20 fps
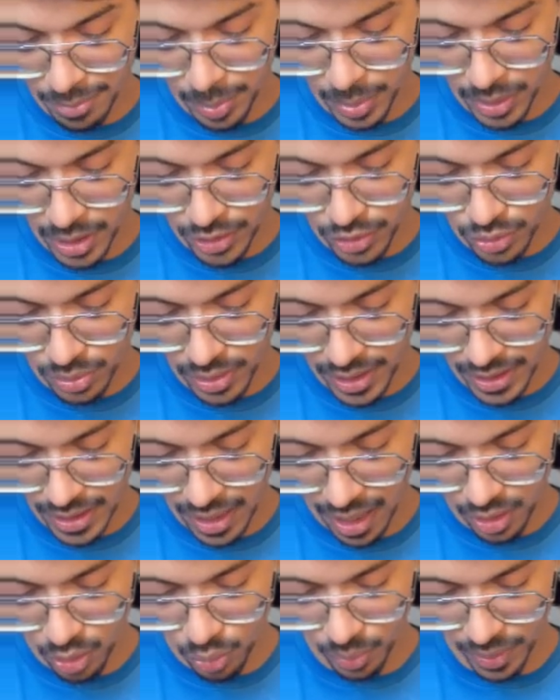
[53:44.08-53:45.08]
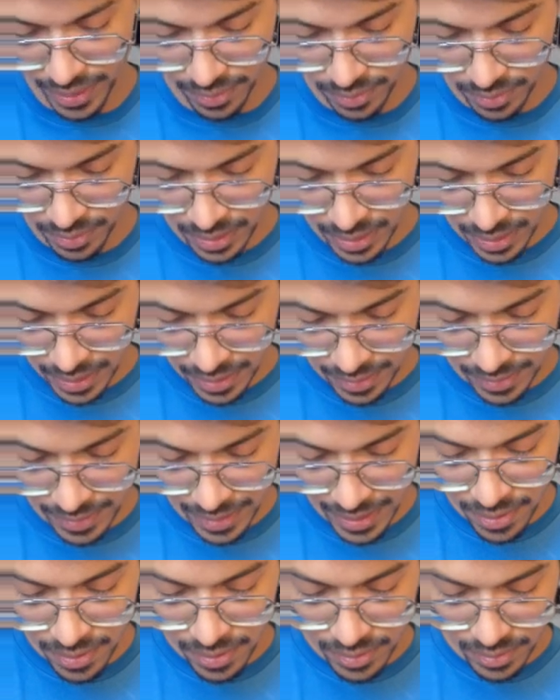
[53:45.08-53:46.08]
birth to the young one.
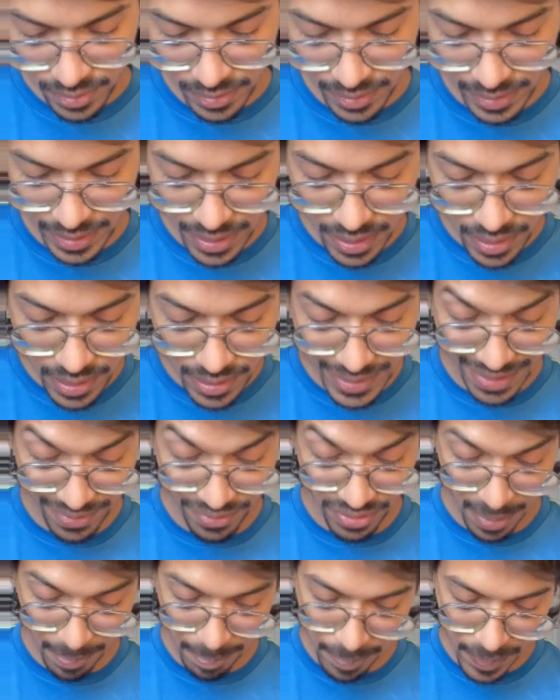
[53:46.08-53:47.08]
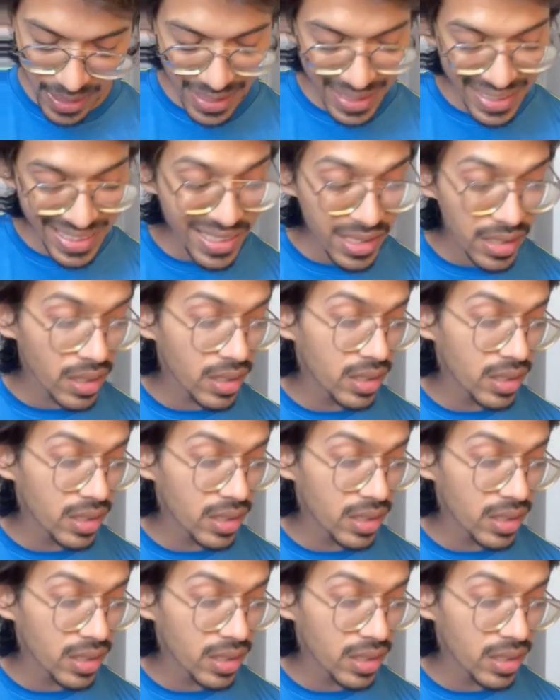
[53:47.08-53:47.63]
Then their development is